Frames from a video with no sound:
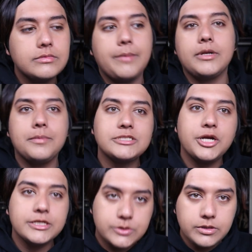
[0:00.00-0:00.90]
I'm gonna be
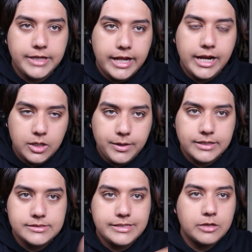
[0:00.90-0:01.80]
starting school again
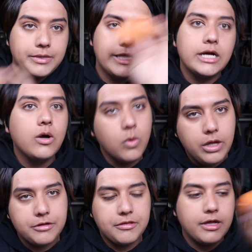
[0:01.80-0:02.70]
anyways. That'll be like a whole
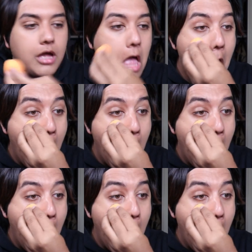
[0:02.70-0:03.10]
other thing.